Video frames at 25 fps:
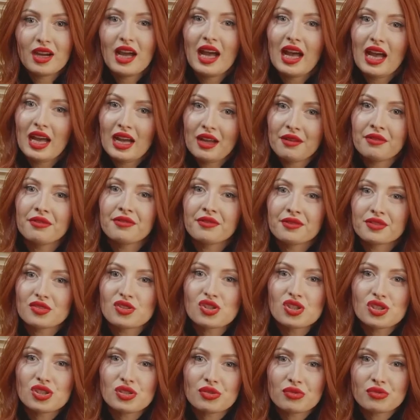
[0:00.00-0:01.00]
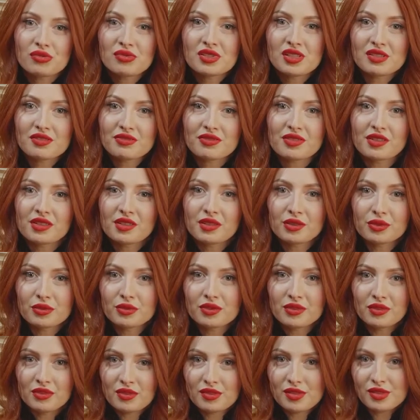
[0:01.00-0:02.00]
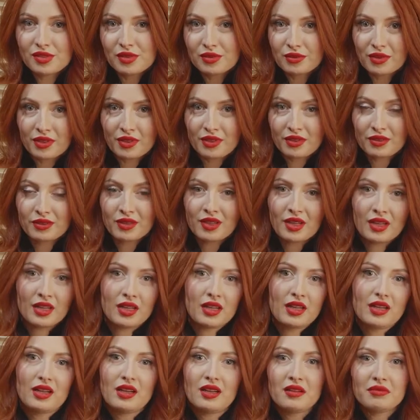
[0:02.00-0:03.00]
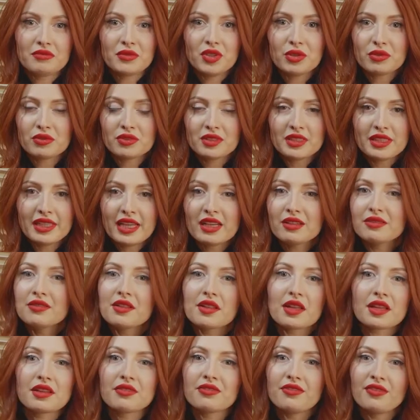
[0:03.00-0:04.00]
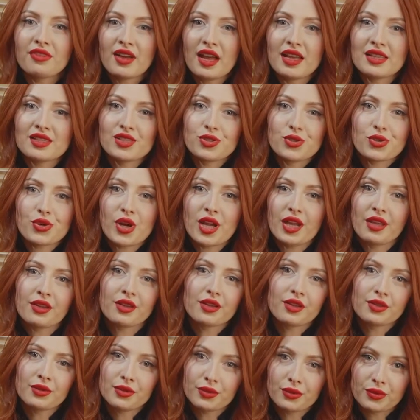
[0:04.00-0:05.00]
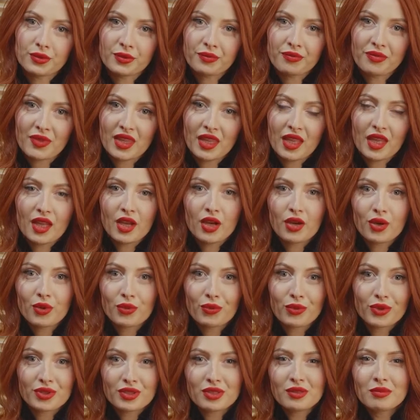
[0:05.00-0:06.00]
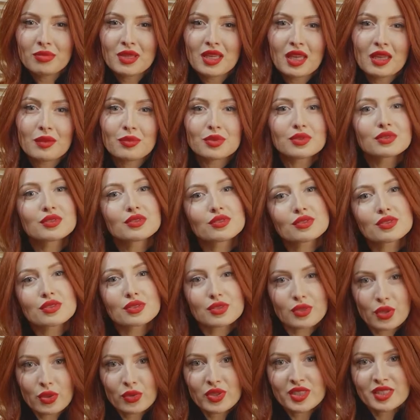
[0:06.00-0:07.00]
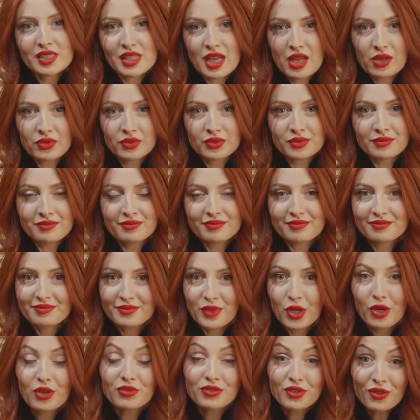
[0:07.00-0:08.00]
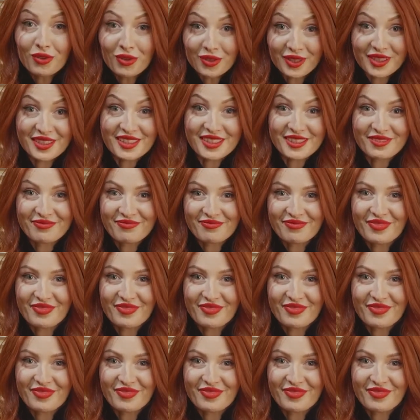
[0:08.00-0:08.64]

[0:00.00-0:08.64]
have 2 different glue in your studio. You only have like fast drying glue. Will you be able to slow it down? Of course.